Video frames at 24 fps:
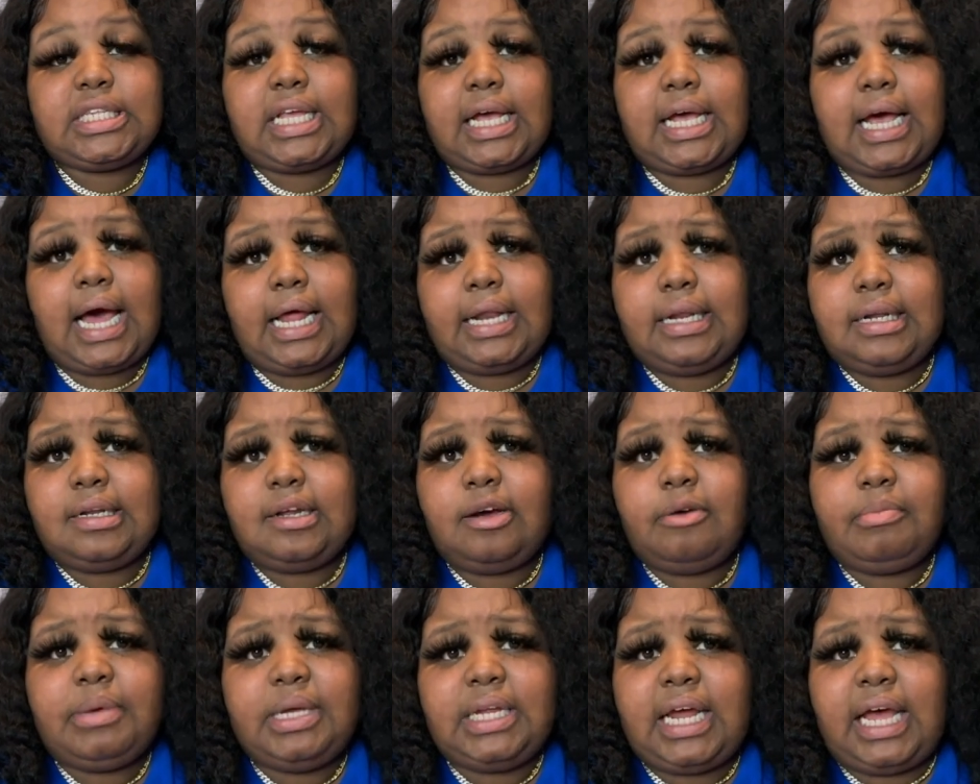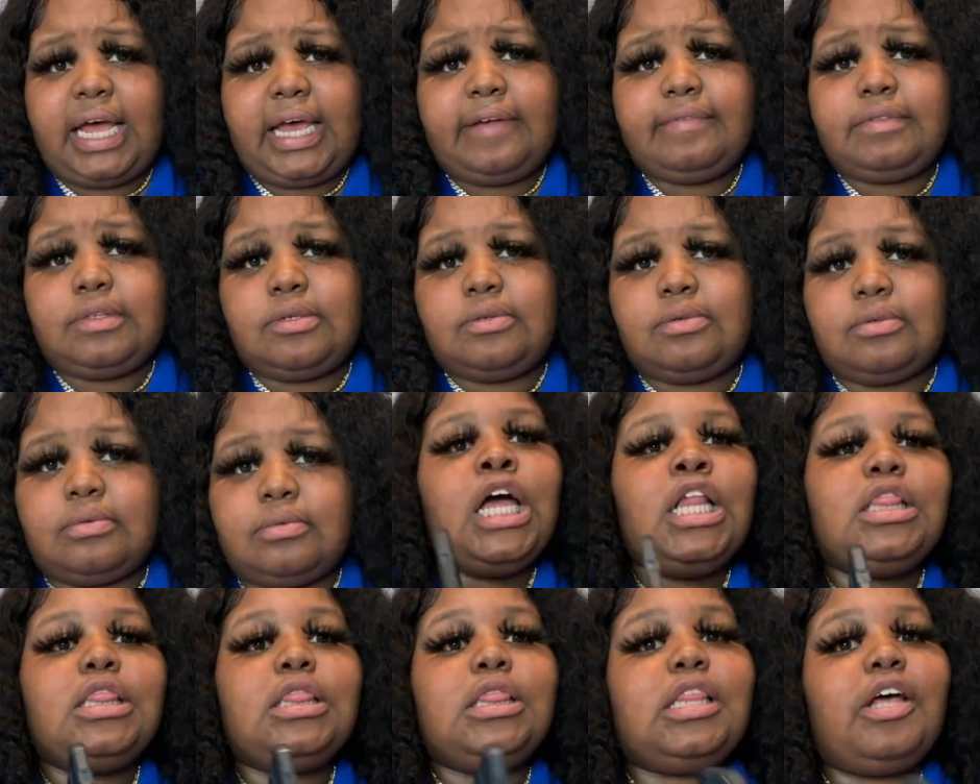I got it don't mean I have to.
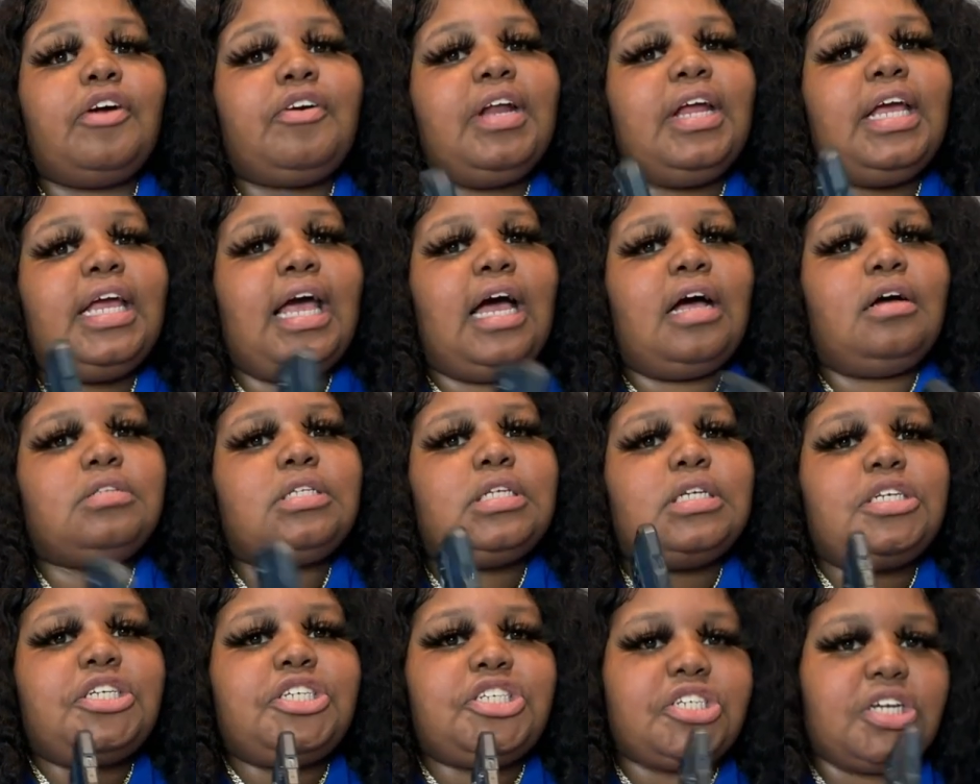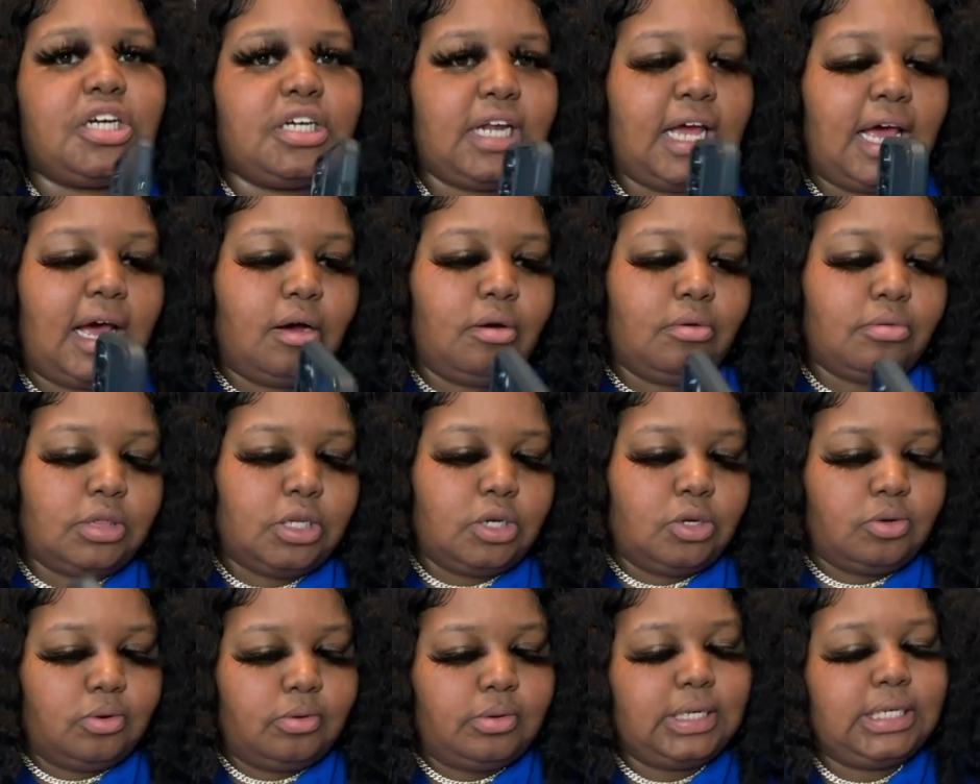Learning how to shut out the
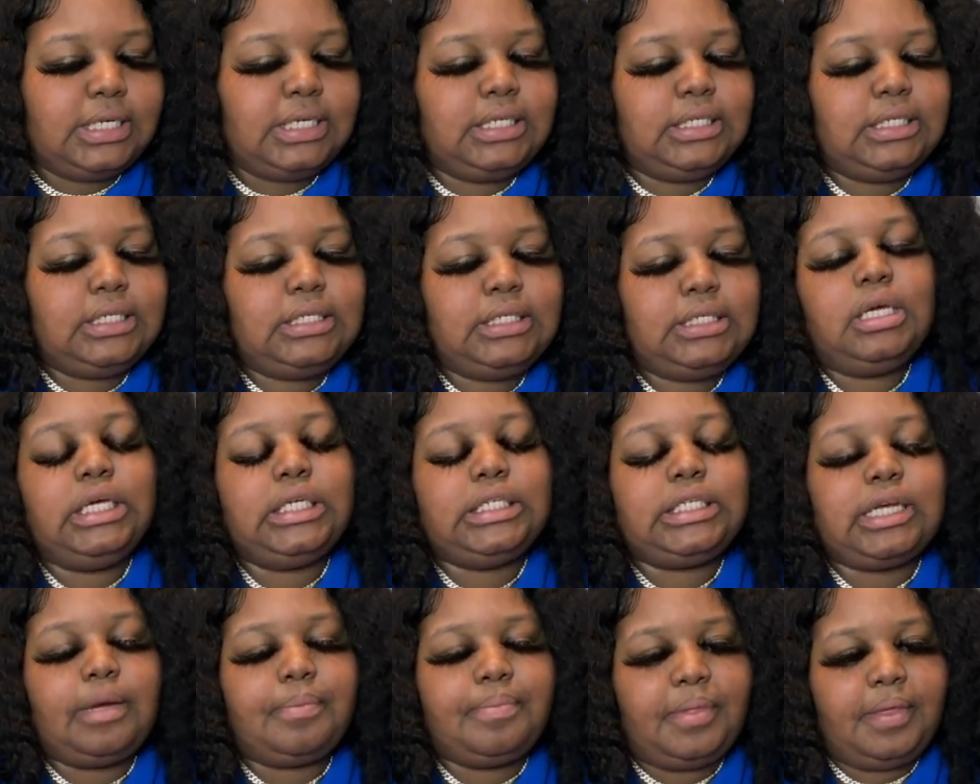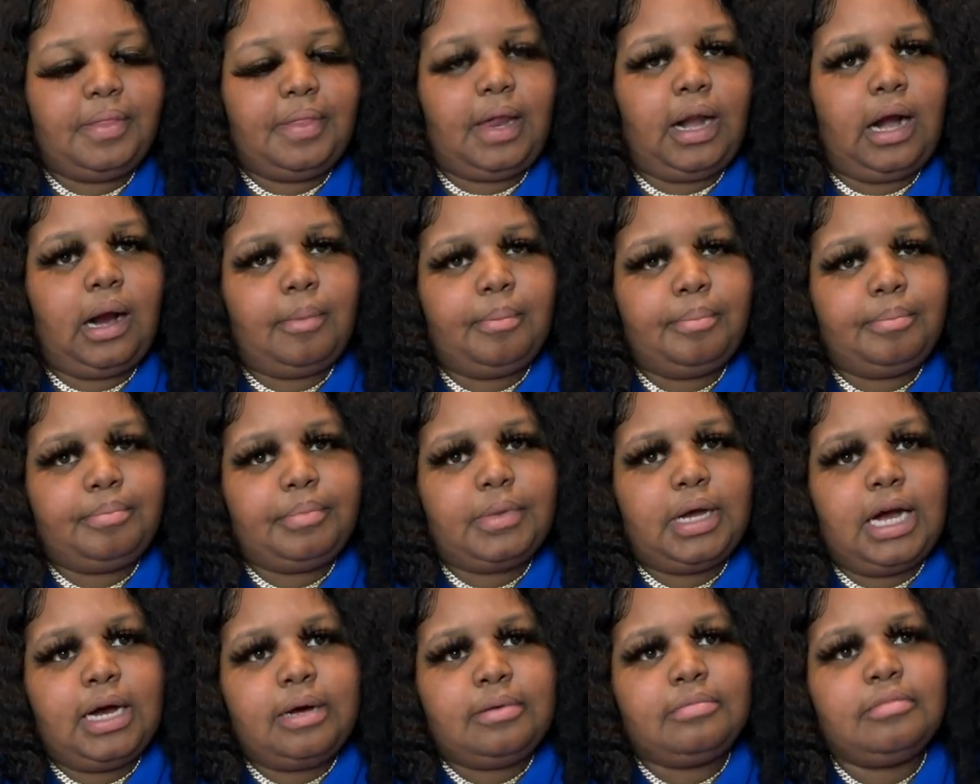noise is something that
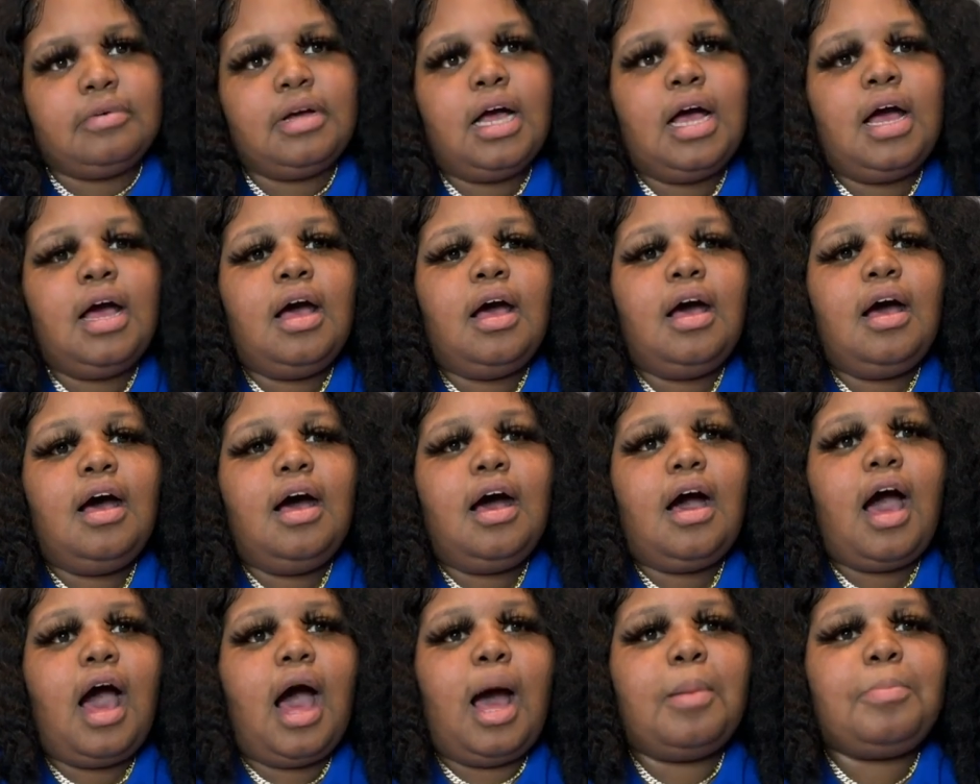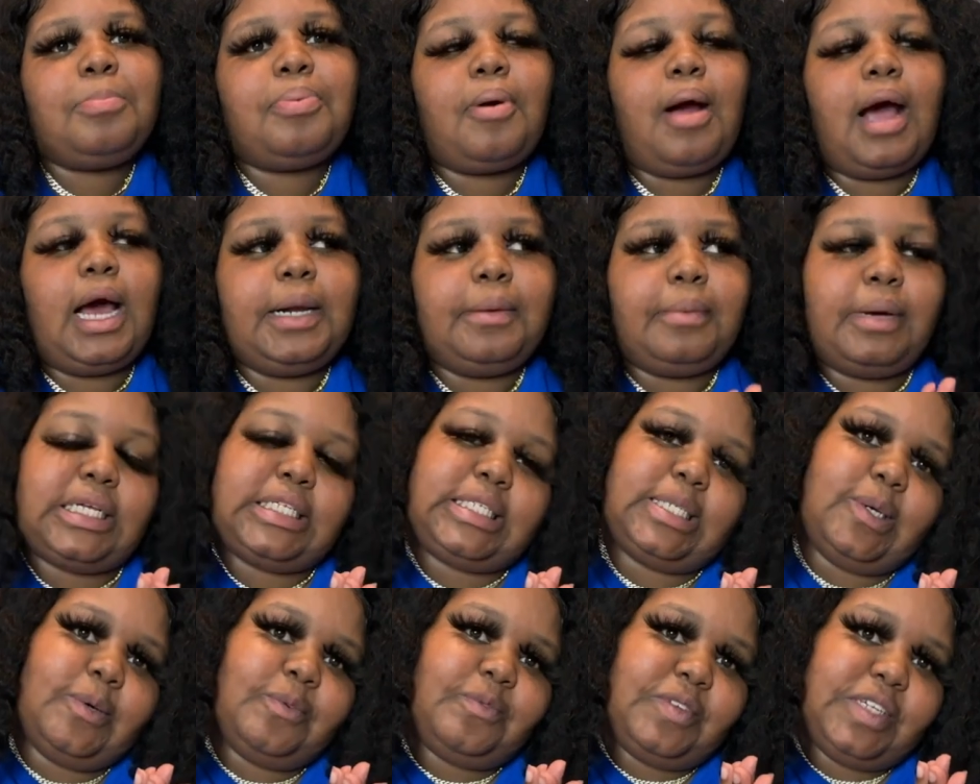I'm I'm I'm proud of
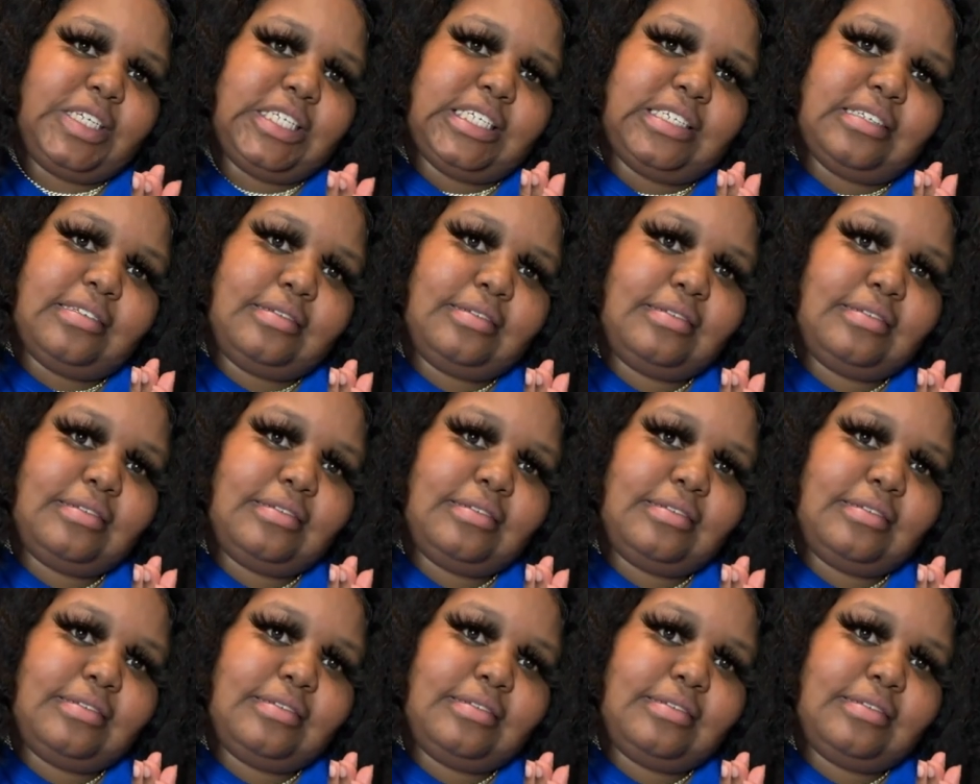myself in.